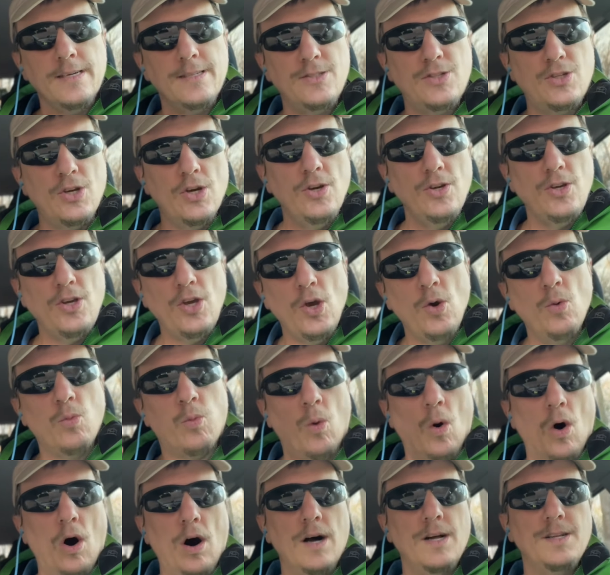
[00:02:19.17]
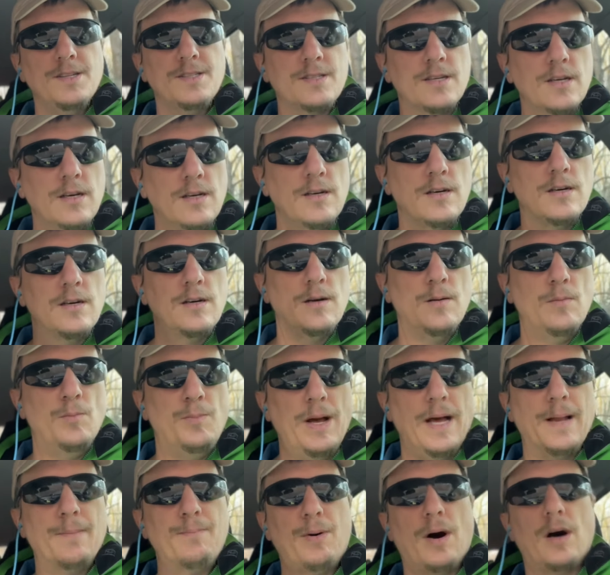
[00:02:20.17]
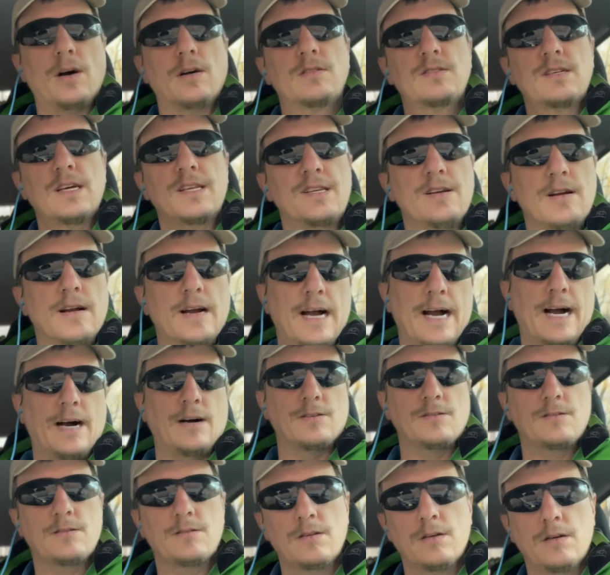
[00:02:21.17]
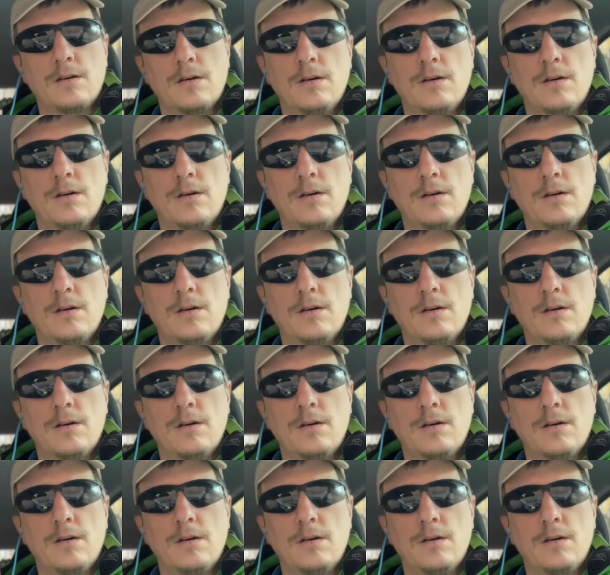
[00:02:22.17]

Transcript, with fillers: do you want bed bugs in your house?